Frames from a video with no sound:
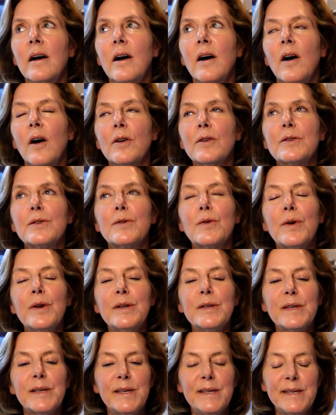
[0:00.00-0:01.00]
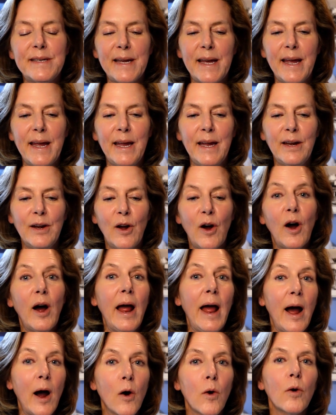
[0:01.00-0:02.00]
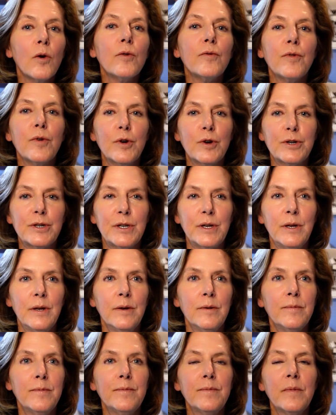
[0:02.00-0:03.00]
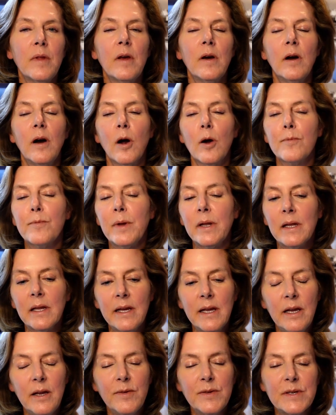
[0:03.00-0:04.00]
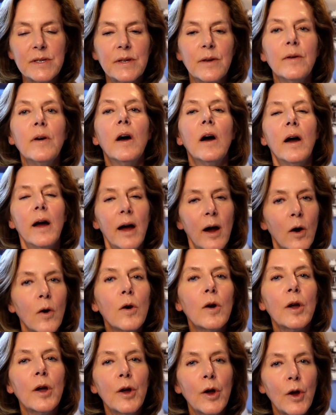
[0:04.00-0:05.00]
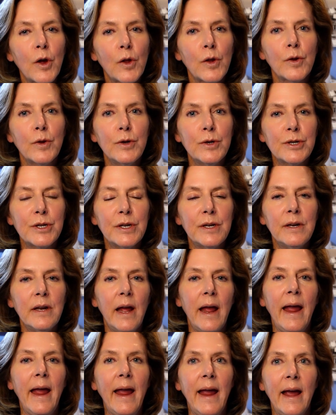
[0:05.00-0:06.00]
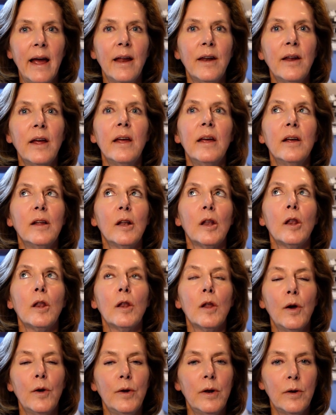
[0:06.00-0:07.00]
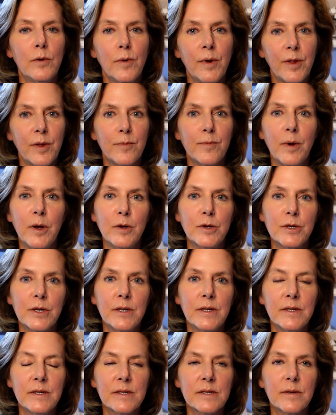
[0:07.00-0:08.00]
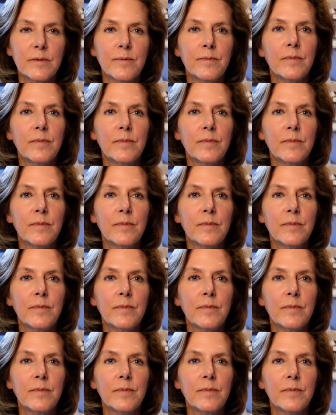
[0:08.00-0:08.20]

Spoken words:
Our stories contain our version, our beliefs, our conclusion, and it's loaded with emotions.